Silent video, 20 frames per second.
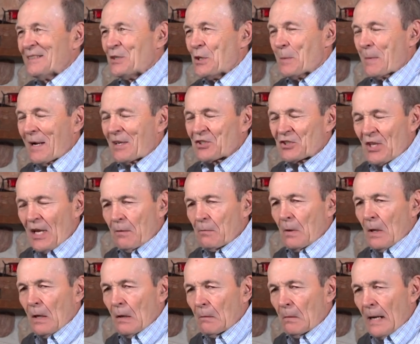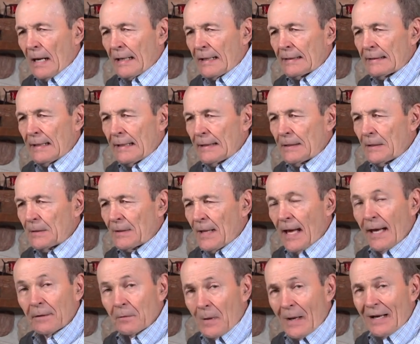you might say, well, why did they do
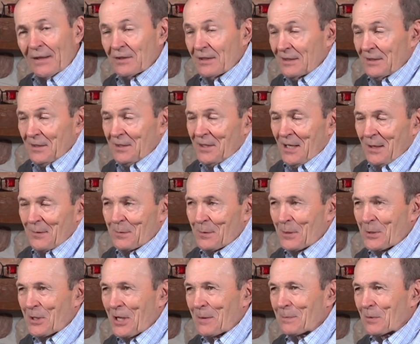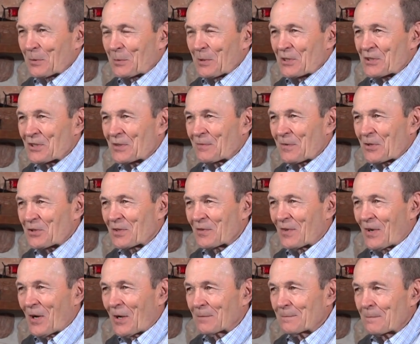that? Well, they did that for a couple of reasons. First of
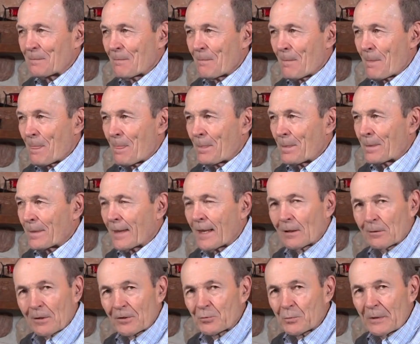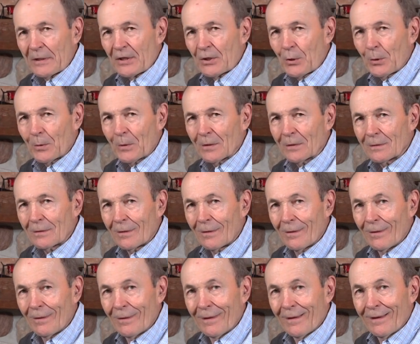all, it looked really cool.
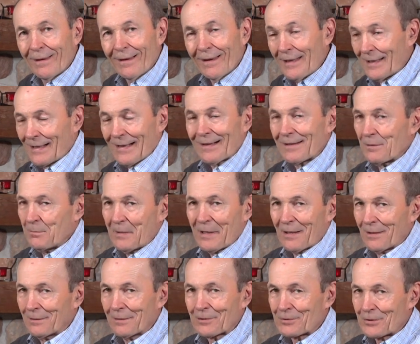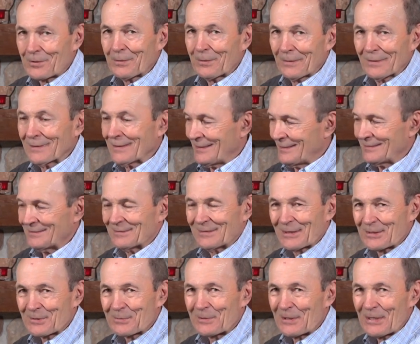You gotta admit, it looks cool. It
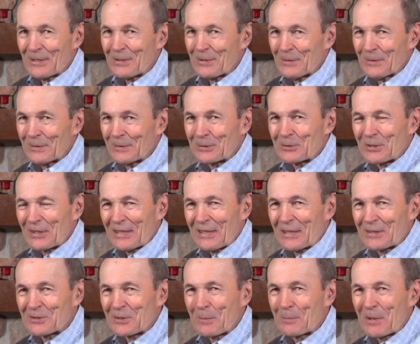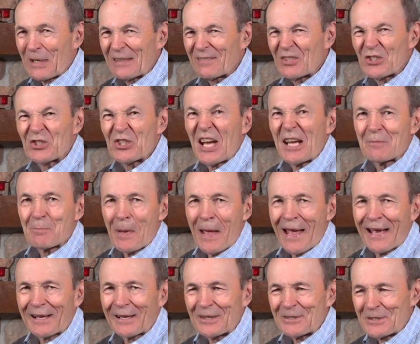looks really cool. It looks like you have some kind of a jet
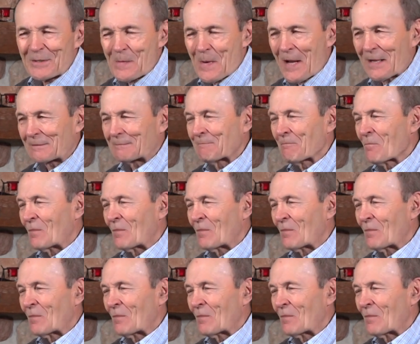pack on your back.